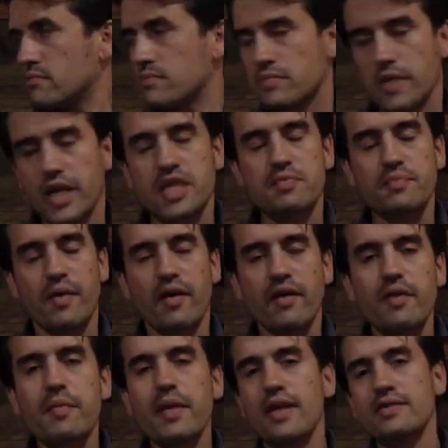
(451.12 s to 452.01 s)

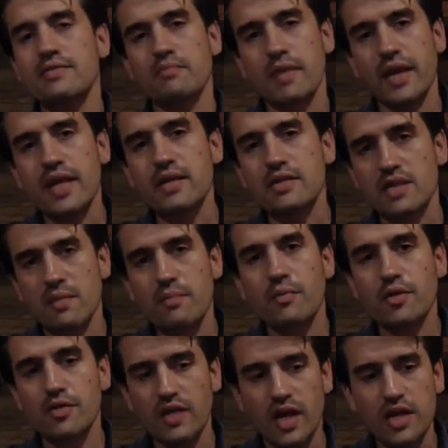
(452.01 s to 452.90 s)
experiment, make some
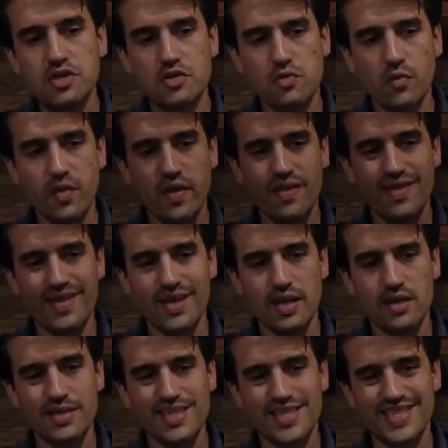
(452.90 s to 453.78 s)
production with
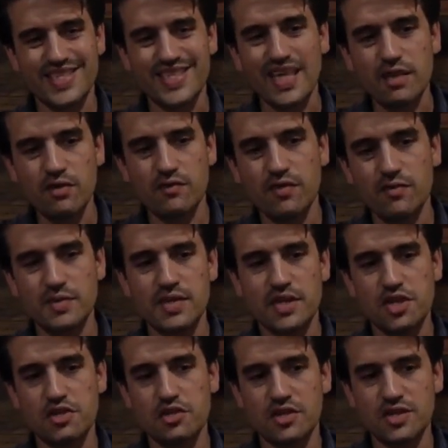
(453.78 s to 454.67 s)
the second
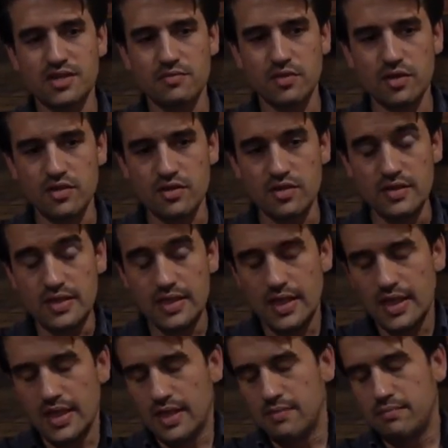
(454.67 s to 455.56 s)
fermentation in the bottle,
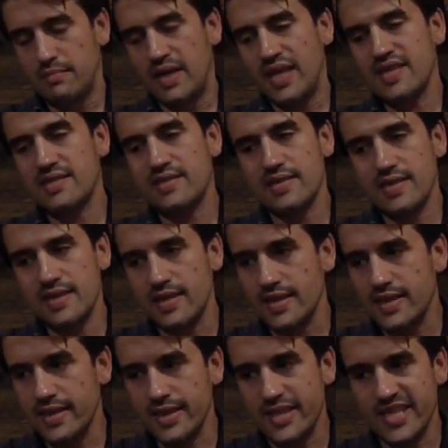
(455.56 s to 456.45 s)
but
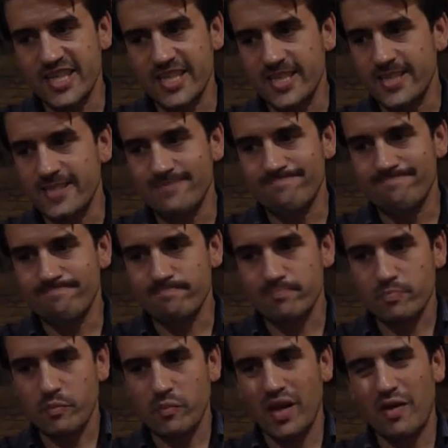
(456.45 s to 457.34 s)

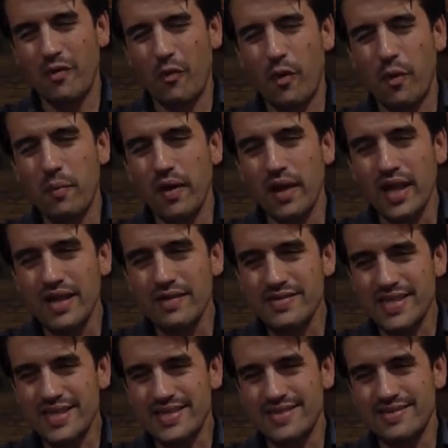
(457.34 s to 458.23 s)
we believe
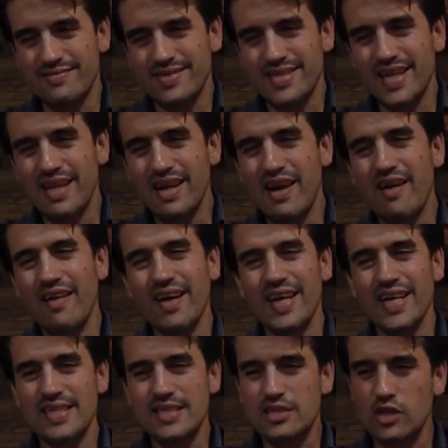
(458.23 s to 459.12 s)
that Glera
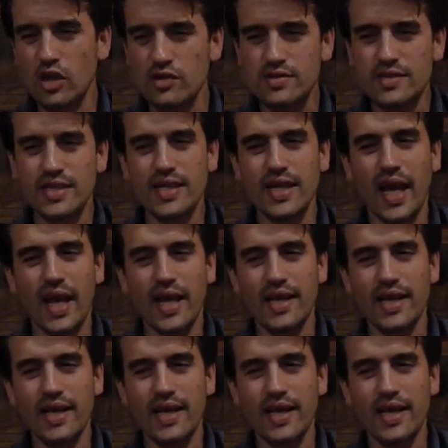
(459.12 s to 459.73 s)
is not the